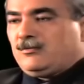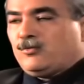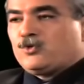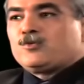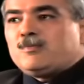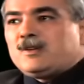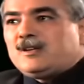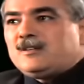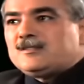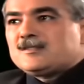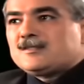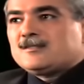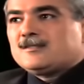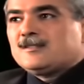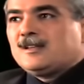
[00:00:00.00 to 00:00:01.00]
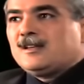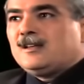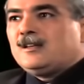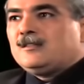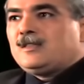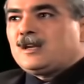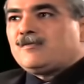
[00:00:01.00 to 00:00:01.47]
Which means
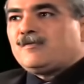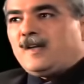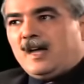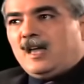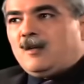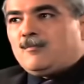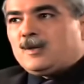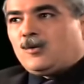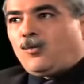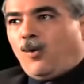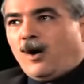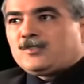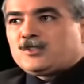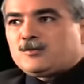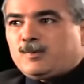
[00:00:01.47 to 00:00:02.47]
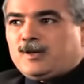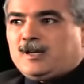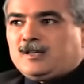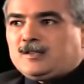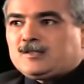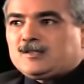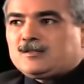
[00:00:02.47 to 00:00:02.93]
that if the enemy wants
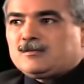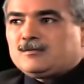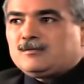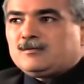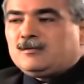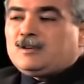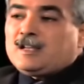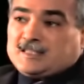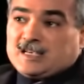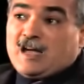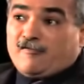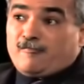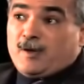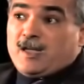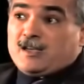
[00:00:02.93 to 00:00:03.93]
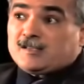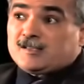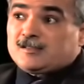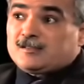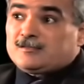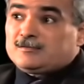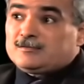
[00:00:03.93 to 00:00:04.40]
peace, let's have
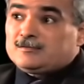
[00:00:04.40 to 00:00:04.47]
peace.